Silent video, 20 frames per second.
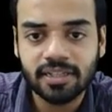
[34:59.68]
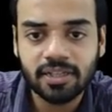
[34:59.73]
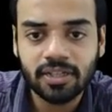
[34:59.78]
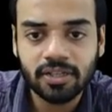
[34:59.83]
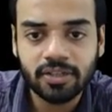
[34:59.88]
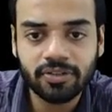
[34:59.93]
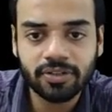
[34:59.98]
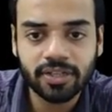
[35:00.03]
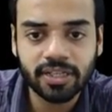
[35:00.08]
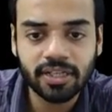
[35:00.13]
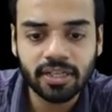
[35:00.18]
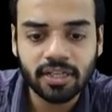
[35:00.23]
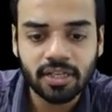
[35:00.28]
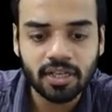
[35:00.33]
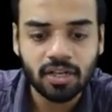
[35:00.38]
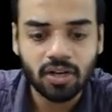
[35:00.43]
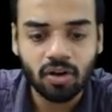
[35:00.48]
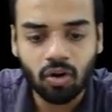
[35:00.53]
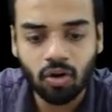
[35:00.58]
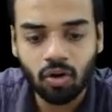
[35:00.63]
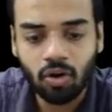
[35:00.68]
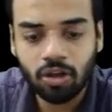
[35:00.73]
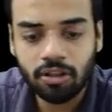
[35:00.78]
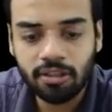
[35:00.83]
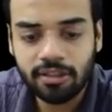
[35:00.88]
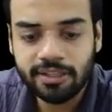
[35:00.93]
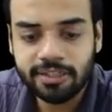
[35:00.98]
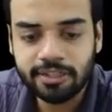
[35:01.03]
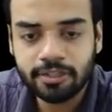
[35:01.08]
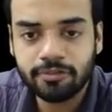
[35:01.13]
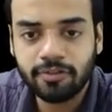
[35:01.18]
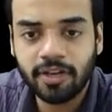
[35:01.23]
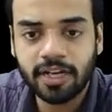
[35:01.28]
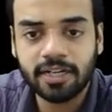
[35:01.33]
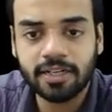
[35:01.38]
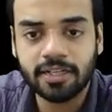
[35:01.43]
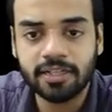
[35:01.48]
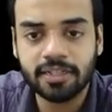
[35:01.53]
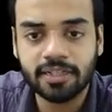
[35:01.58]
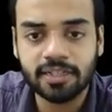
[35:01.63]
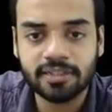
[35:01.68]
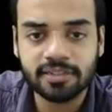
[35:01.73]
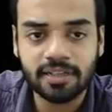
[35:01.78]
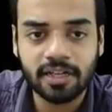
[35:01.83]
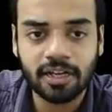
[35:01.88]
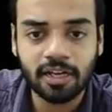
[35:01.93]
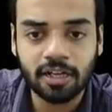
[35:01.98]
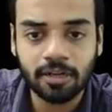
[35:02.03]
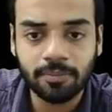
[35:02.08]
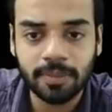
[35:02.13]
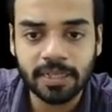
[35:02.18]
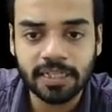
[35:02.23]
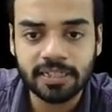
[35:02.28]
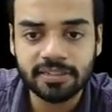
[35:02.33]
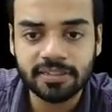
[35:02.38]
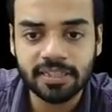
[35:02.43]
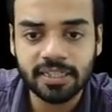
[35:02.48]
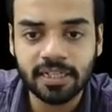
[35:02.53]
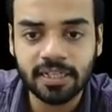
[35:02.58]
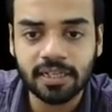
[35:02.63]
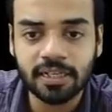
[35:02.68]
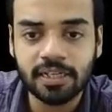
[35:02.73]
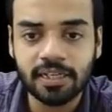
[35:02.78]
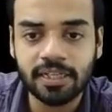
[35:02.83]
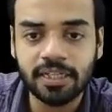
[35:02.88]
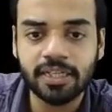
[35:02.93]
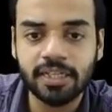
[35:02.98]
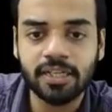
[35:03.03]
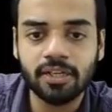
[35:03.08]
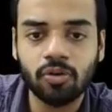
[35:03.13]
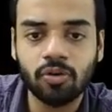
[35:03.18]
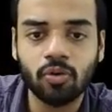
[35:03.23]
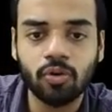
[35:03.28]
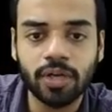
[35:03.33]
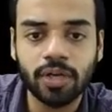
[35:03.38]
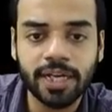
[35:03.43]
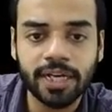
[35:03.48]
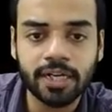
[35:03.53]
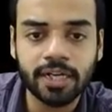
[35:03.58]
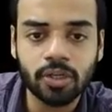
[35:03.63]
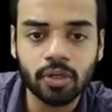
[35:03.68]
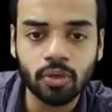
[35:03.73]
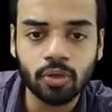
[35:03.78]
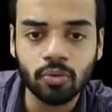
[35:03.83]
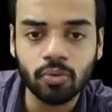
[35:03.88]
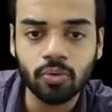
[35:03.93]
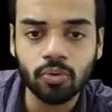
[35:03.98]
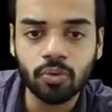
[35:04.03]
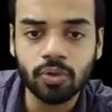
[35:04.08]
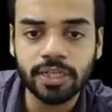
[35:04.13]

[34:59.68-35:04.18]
okay, all these factors are basically going to